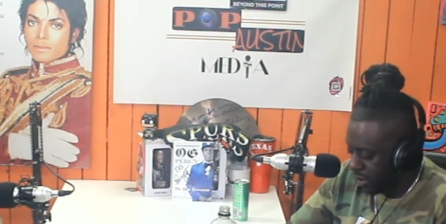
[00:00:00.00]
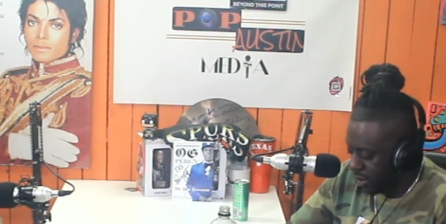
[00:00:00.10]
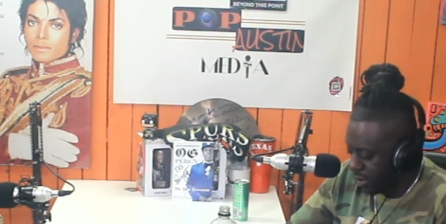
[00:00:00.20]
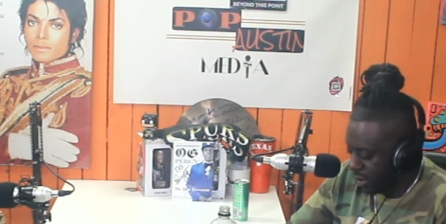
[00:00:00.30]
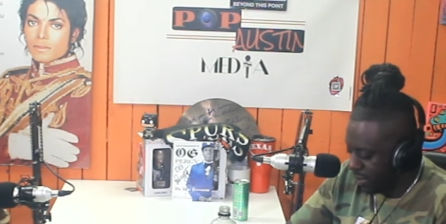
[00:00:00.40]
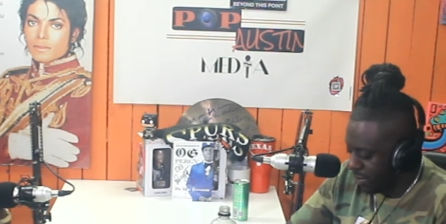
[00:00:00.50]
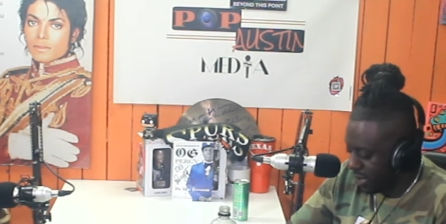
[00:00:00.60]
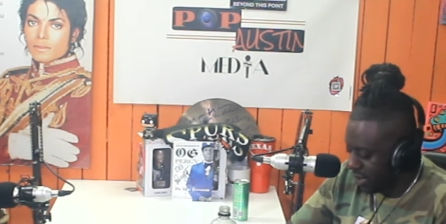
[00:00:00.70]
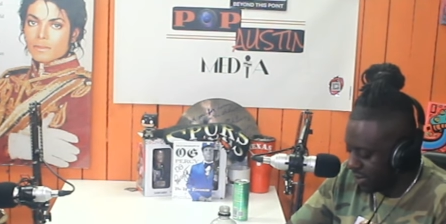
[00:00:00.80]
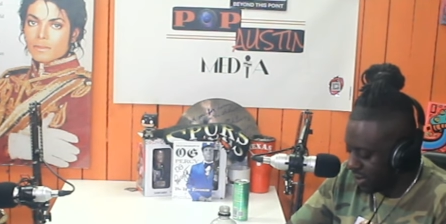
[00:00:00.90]
Speaker 1: Yeah,
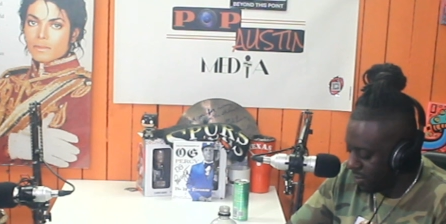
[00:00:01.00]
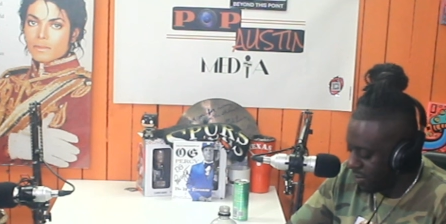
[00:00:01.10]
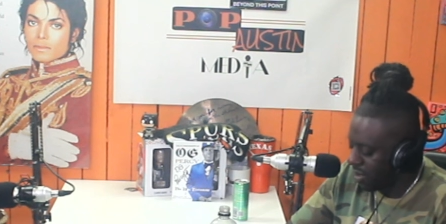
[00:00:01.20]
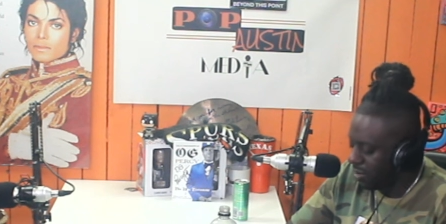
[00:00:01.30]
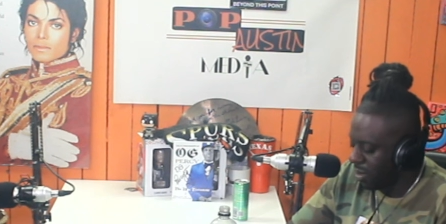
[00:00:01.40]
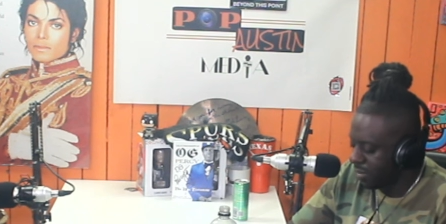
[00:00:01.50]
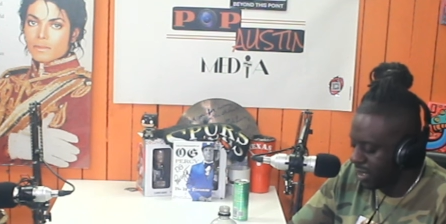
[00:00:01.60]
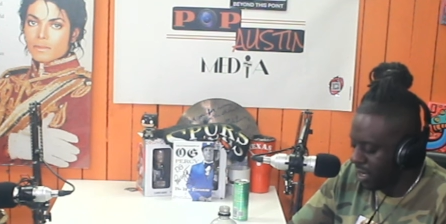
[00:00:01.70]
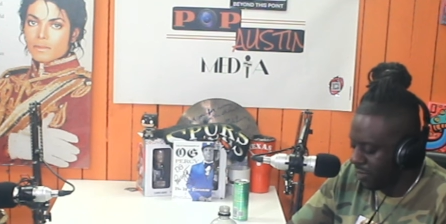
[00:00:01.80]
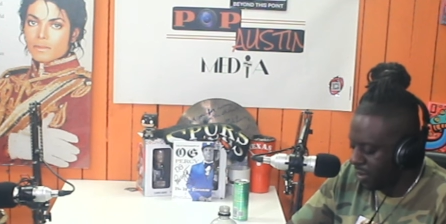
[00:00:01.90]
man. So man, you know what I'm
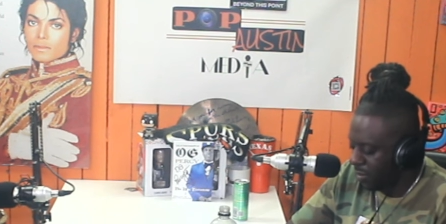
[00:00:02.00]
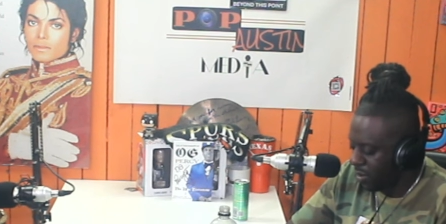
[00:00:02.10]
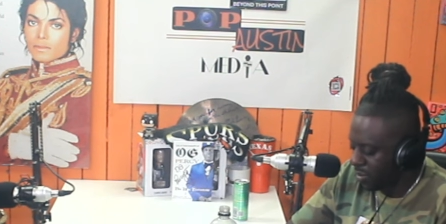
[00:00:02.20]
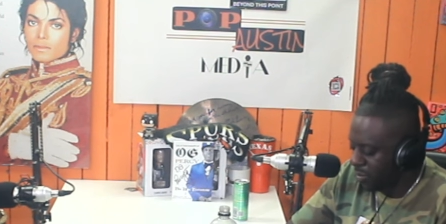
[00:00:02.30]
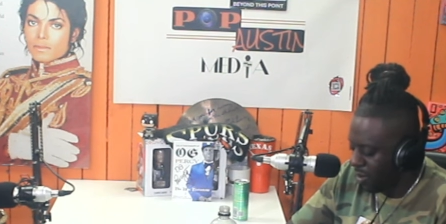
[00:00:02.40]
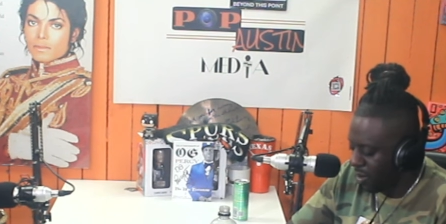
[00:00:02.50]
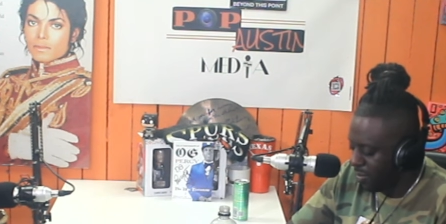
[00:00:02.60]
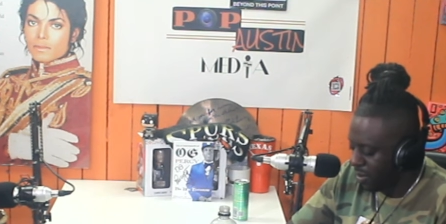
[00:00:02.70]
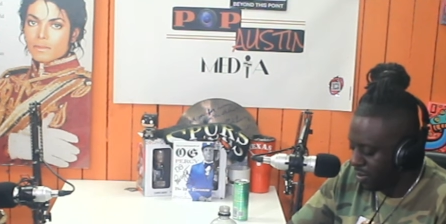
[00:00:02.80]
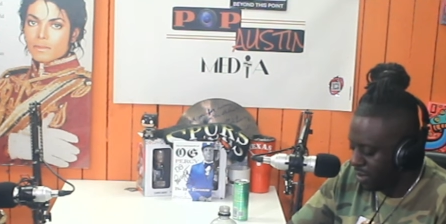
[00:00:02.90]
saying? For the most part,
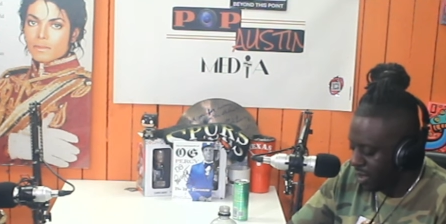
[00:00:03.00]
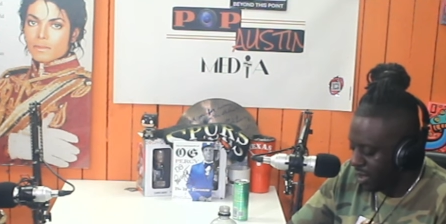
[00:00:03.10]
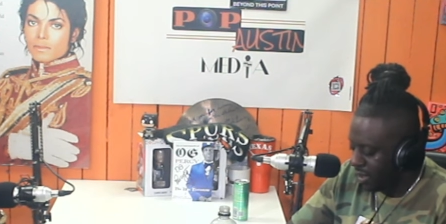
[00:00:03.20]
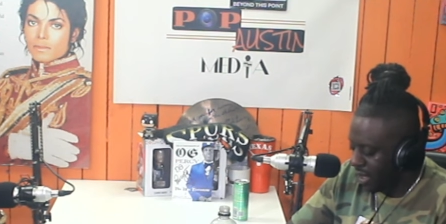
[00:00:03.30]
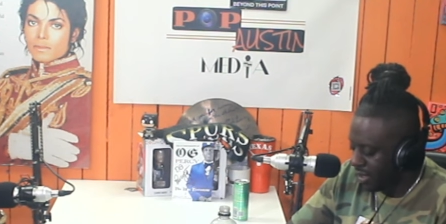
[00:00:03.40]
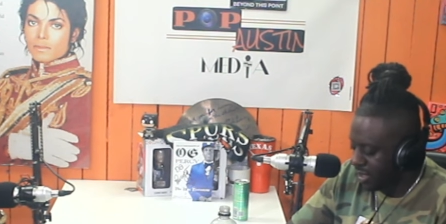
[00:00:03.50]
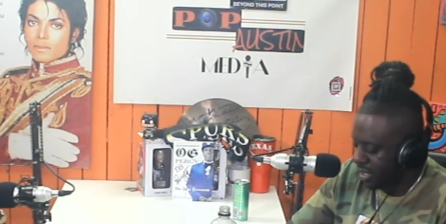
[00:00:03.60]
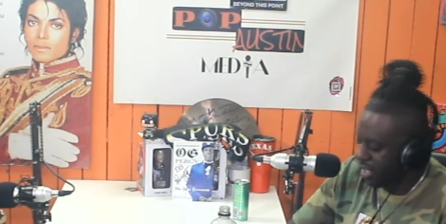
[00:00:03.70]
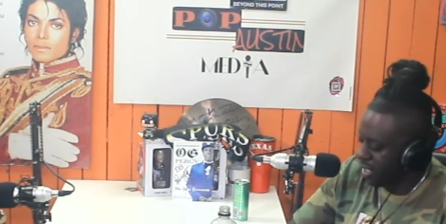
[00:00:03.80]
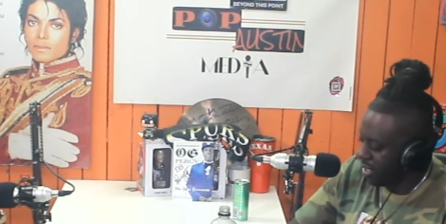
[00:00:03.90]
bro. Like
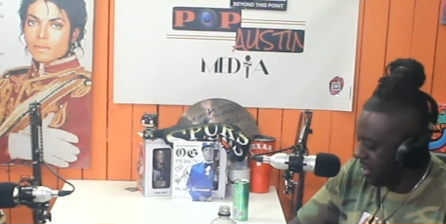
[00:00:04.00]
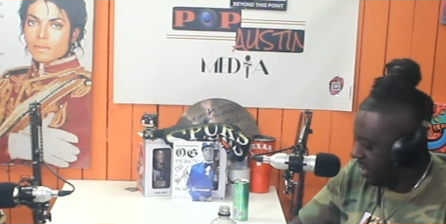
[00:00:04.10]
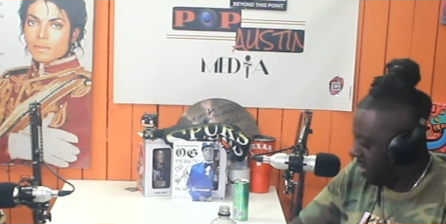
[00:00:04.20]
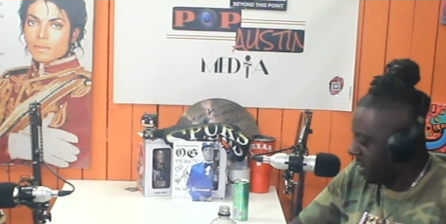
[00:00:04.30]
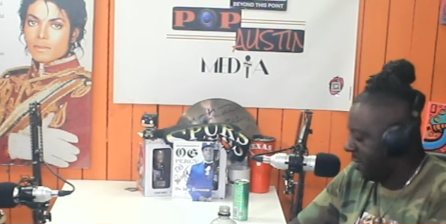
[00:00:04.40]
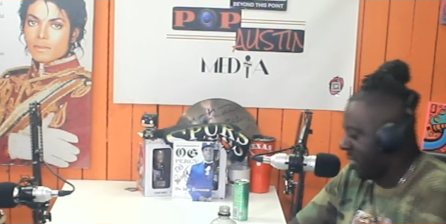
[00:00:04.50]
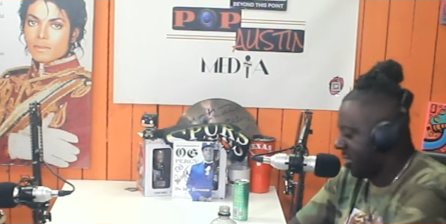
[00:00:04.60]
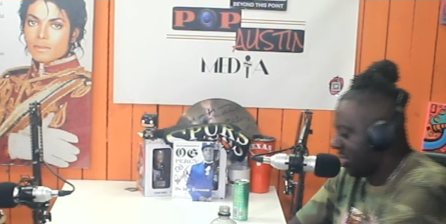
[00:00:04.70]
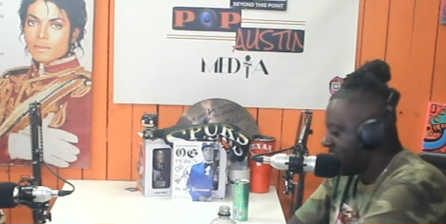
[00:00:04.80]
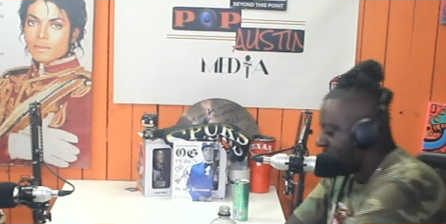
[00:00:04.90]
shit. If
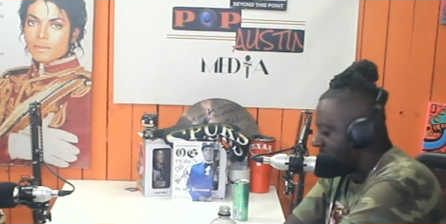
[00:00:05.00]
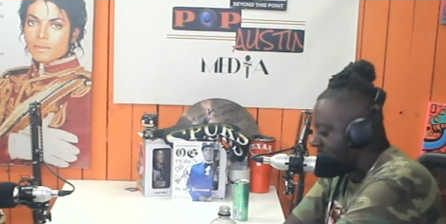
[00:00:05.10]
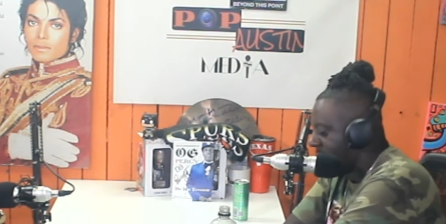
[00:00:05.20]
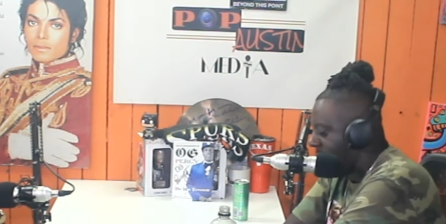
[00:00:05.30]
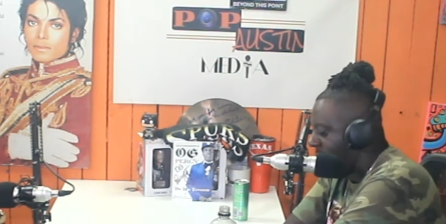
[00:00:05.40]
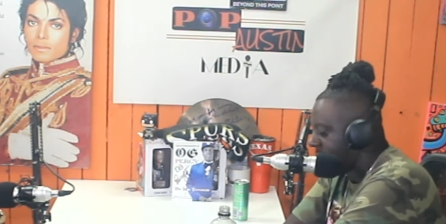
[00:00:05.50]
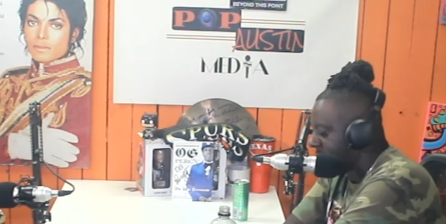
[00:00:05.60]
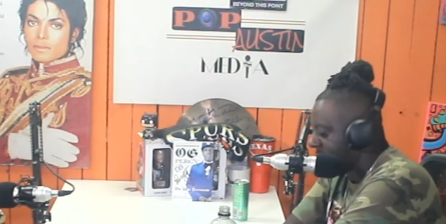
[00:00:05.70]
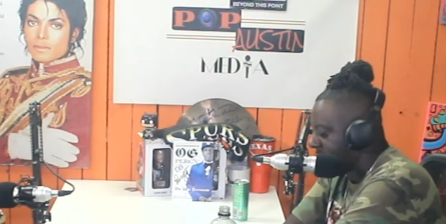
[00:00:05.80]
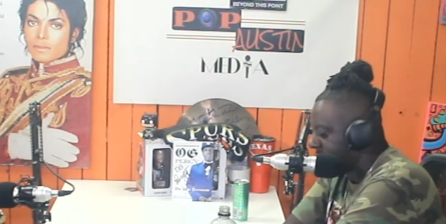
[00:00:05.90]
anything, man, like I look
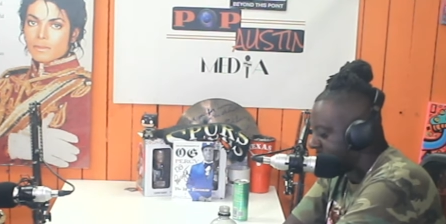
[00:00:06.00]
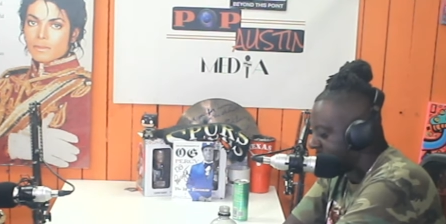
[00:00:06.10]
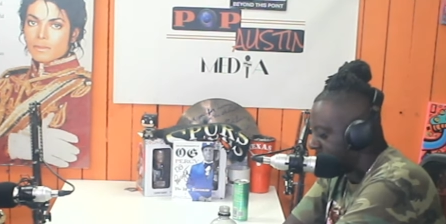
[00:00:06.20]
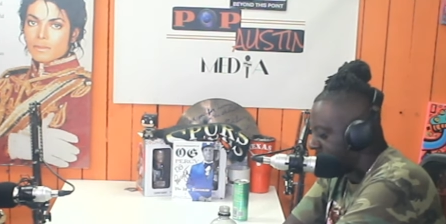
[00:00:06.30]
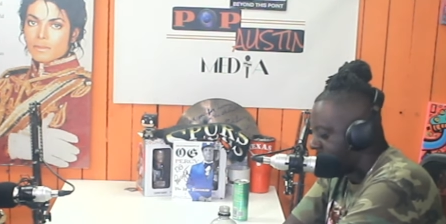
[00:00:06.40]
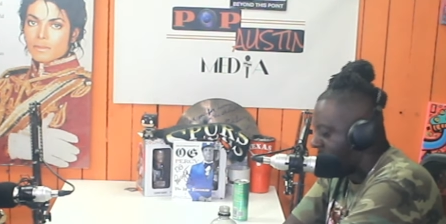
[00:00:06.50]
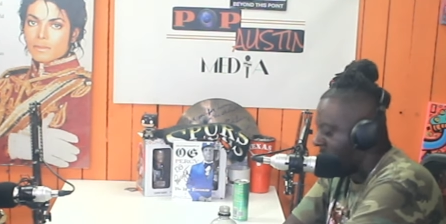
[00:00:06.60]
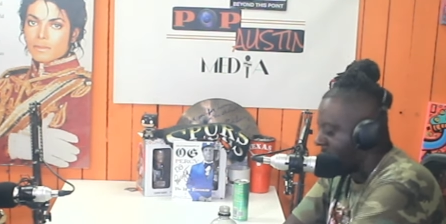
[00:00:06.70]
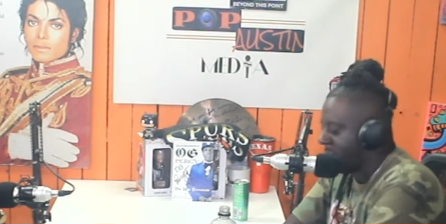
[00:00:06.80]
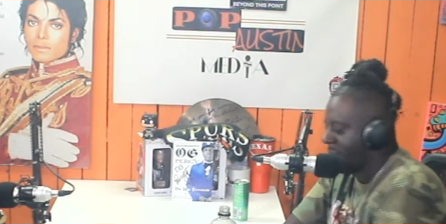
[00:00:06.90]
at like this with hip
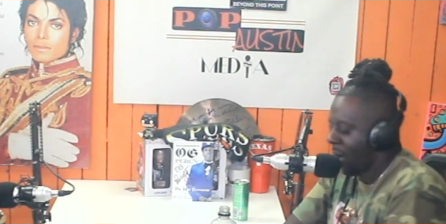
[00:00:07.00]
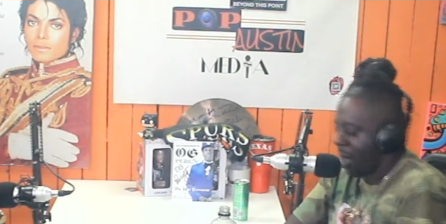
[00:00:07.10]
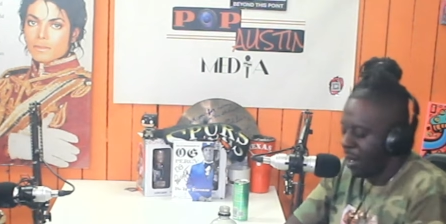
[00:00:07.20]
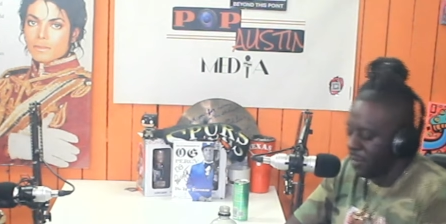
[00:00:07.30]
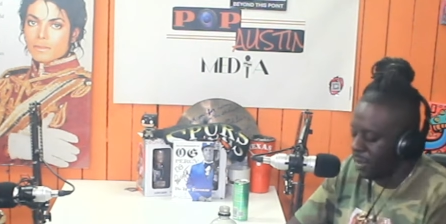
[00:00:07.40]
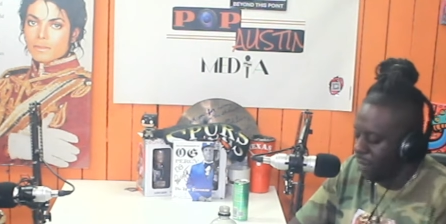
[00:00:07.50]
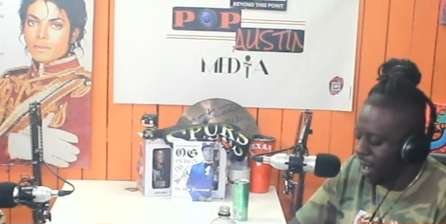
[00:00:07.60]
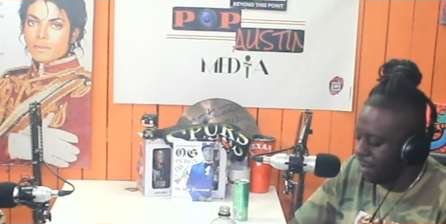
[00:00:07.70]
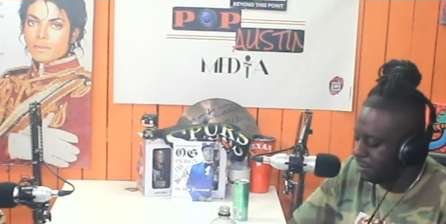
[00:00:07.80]
hop. All right, with rap.